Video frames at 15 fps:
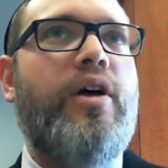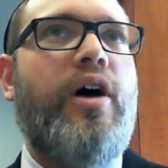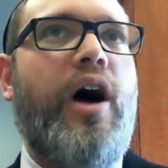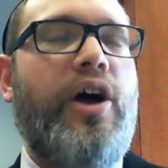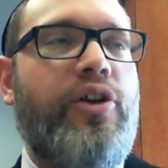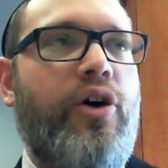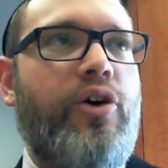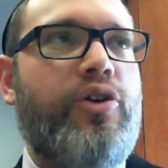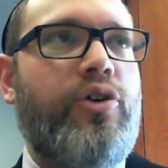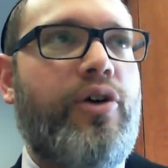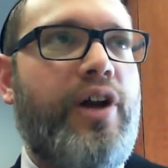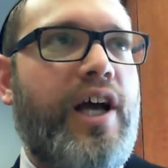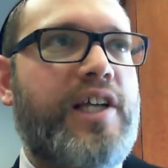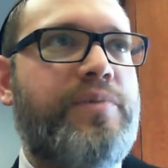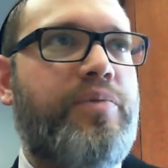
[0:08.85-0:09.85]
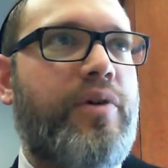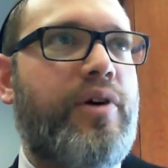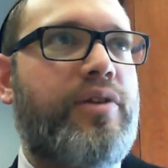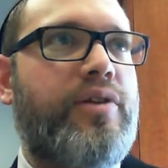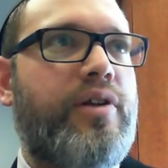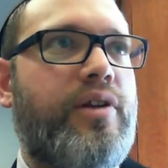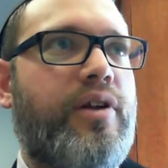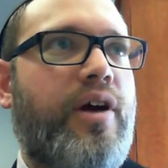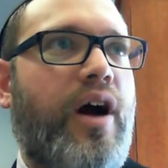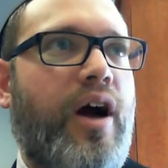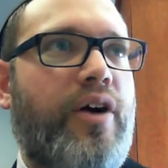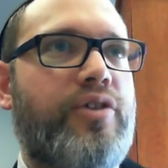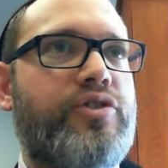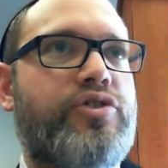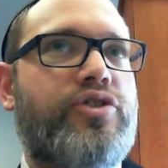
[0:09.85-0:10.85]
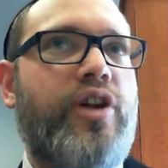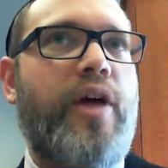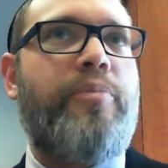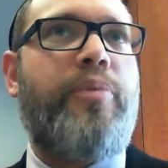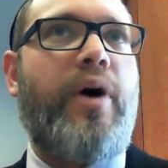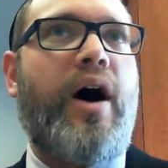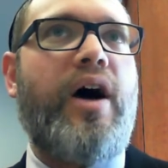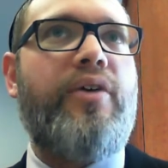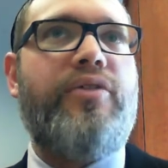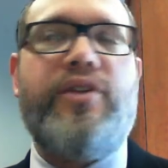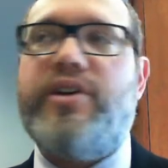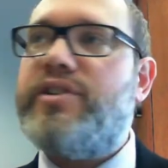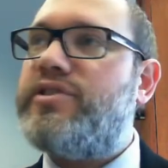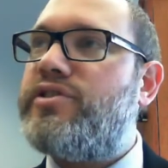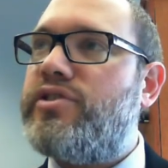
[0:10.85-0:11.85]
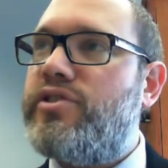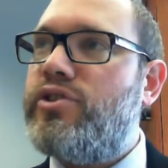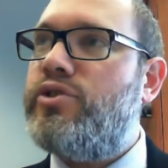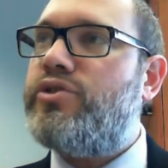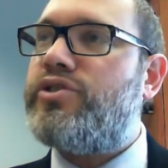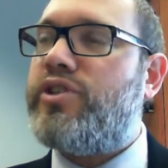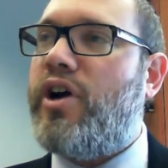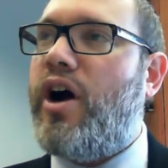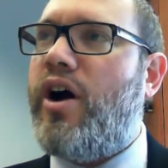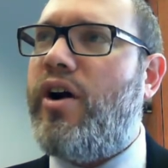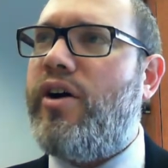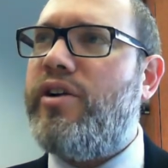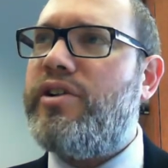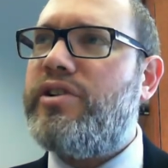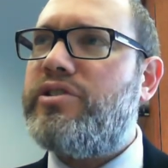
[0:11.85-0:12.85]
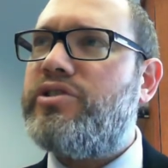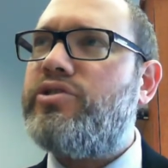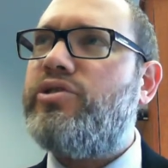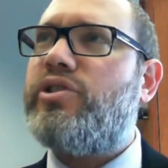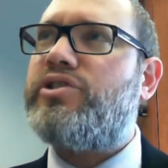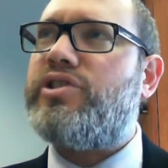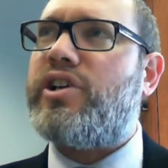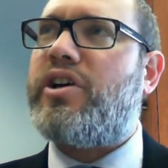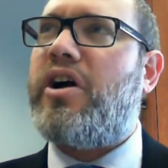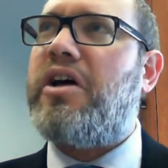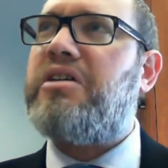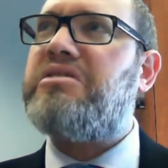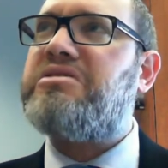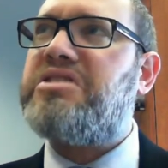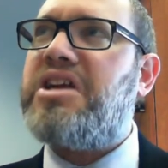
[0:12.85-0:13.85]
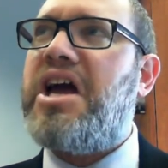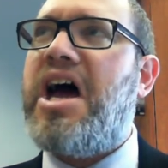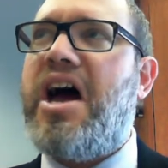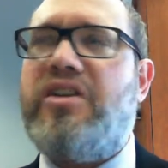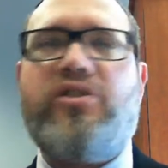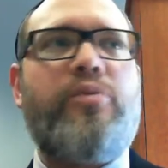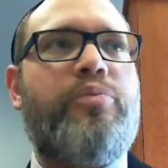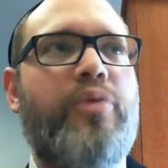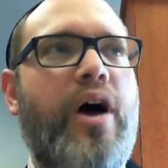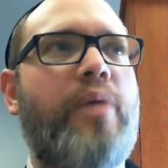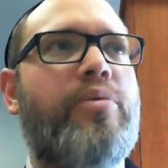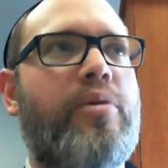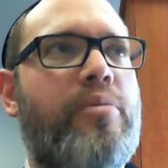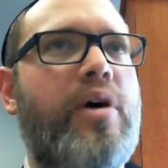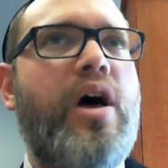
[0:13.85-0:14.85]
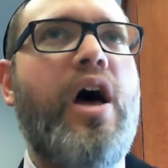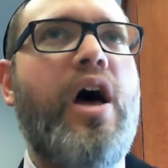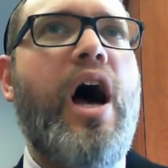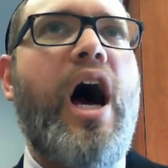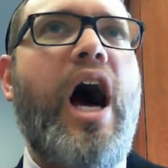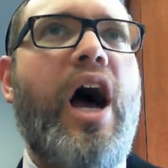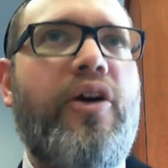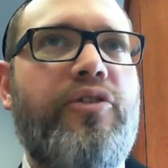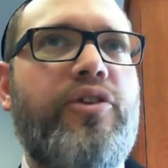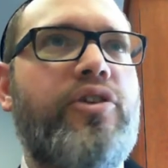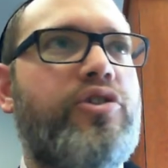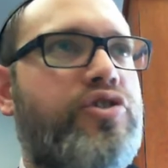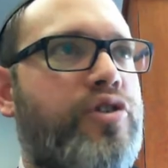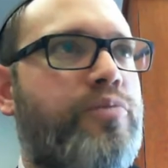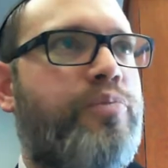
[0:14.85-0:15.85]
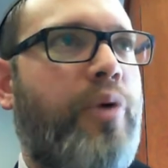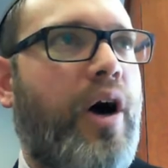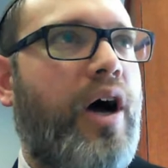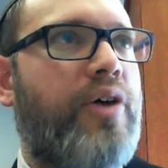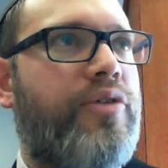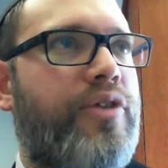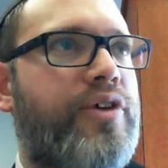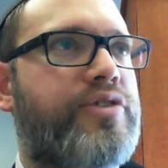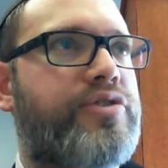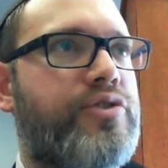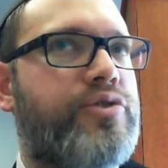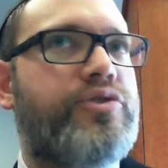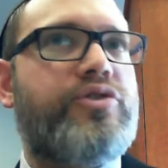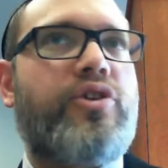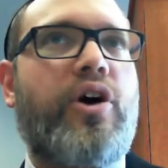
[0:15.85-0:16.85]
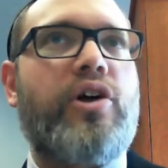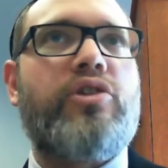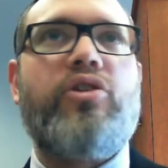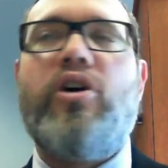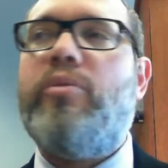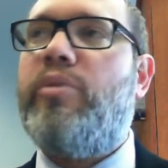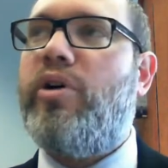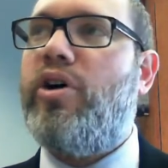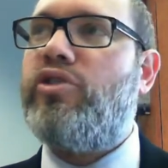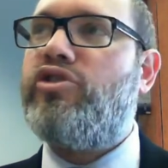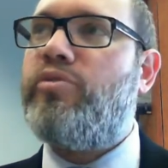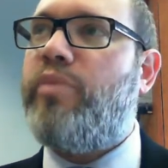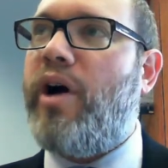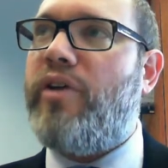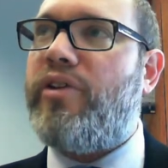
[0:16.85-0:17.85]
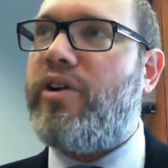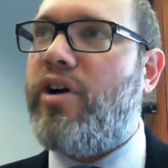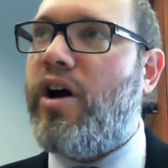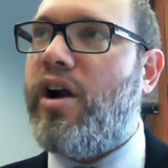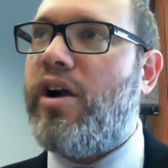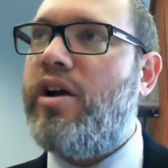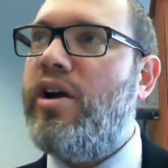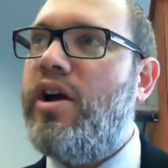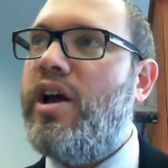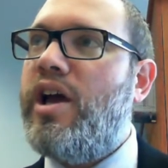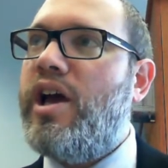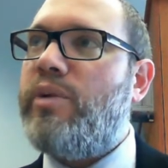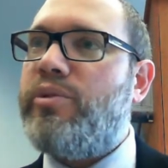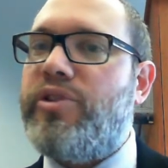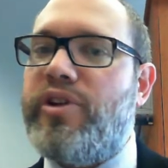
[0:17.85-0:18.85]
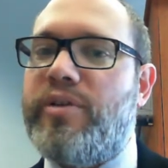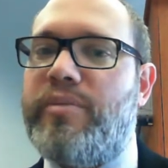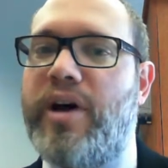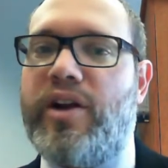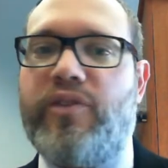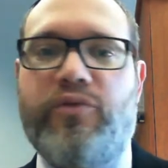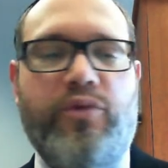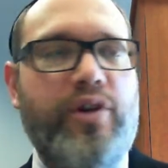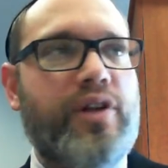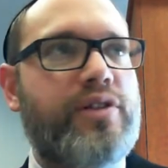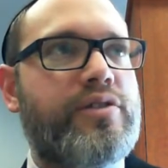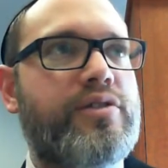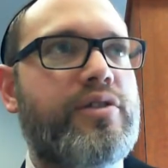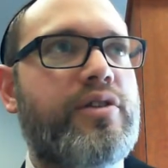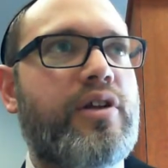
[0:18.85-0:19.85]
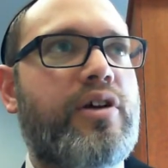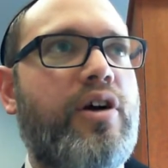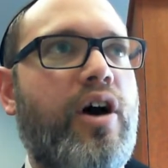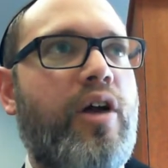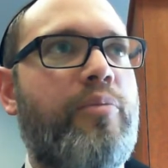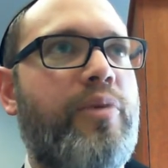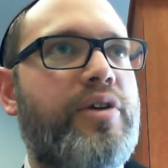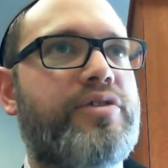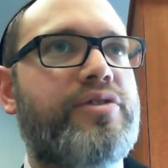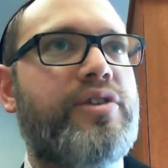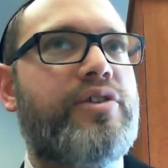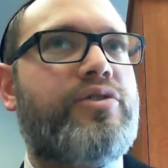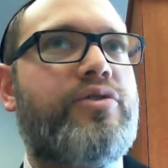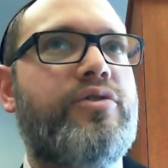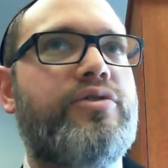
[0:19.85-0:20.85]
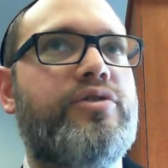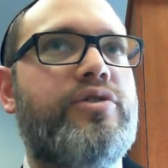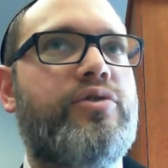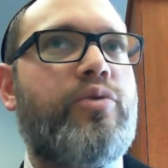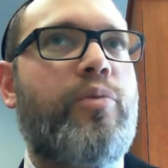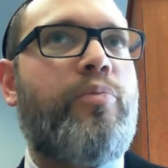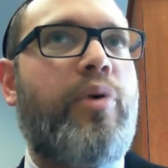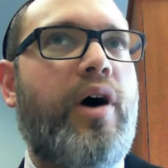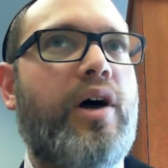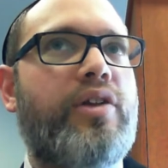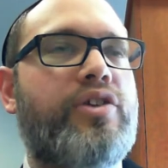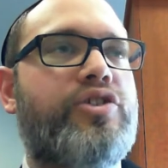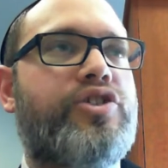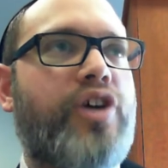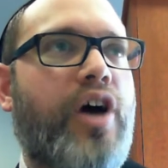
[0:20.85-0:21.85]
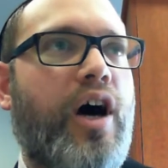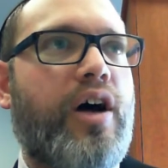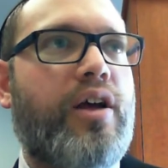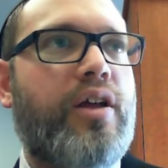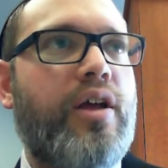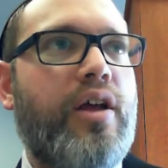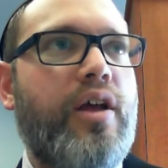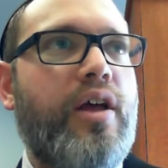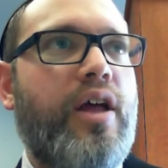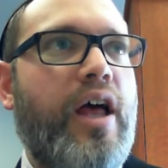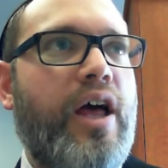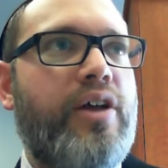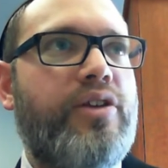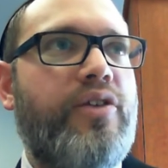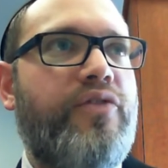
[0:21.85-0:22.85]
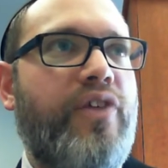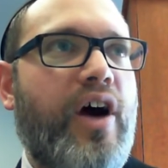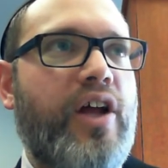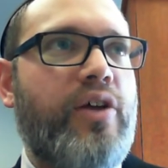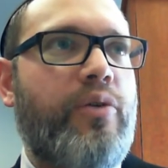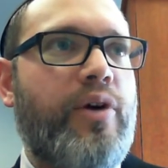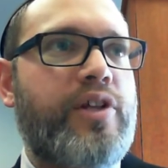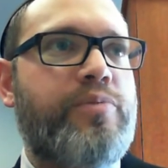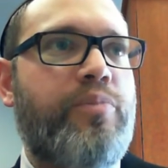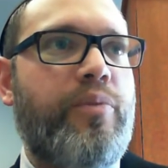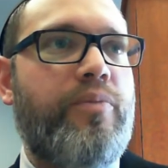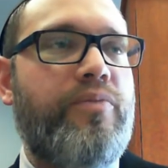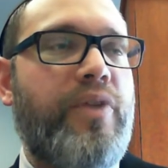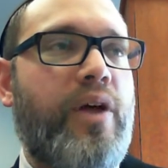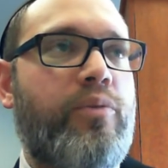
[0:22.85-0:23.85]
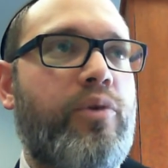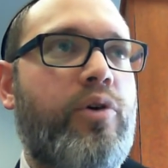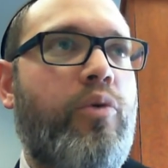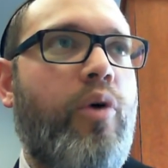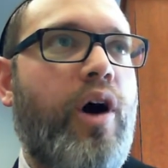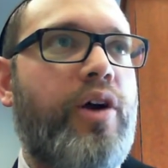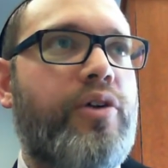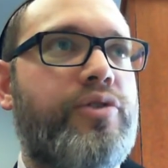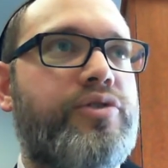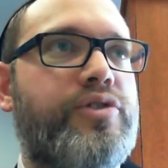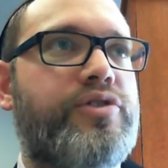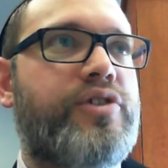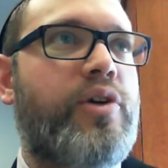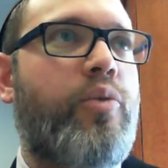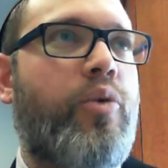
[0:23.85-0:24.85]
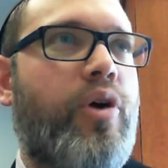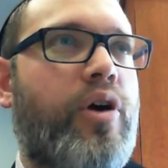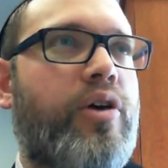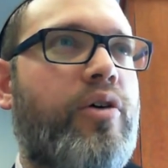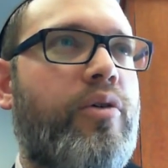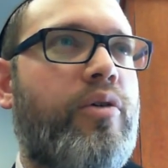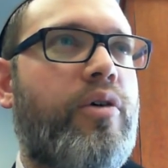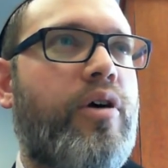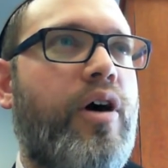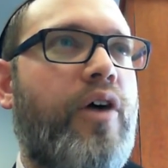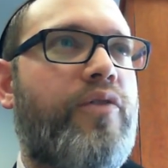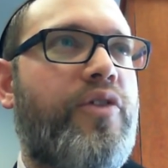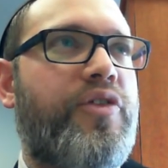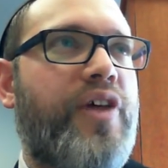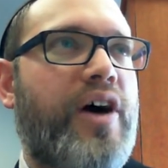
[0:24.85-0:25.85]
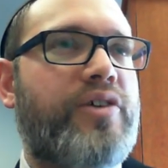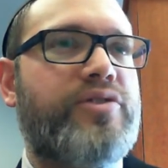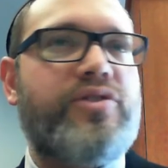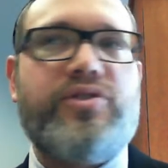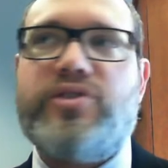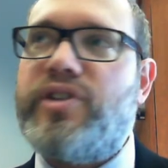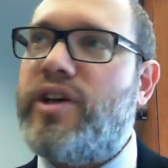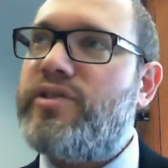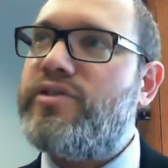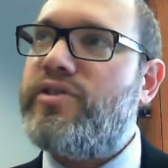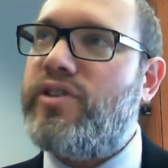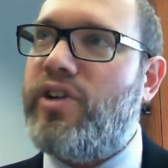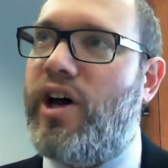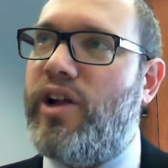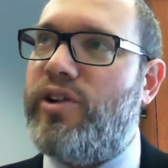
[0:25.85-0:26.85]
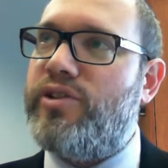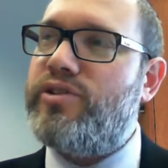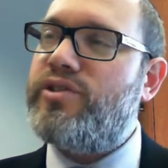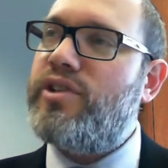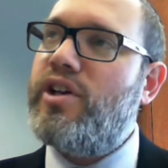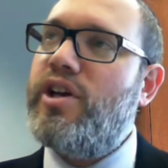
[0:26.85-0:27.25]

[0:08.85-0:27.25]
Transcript: I know you're an expert in cars. Should I buy this used car? Looks at the car and goes, yeah, no problem. I think you should buy this used car. Lo and behold, you buy the car. Within a matter of weeks, the car basically turns into a pile of junk and devaluates and requires, let's say, work of thousands of dollars.